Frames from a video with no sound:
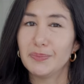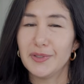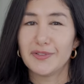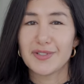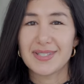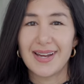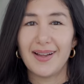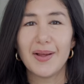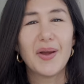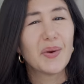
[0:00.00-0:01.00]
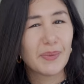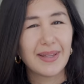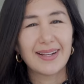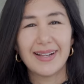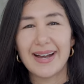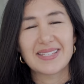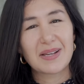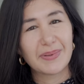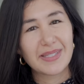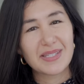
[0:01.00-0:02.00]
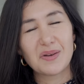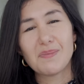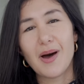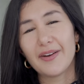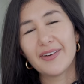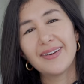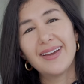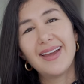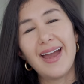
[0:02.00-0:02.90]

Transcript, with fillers: beautiful style, really classic, but still modern.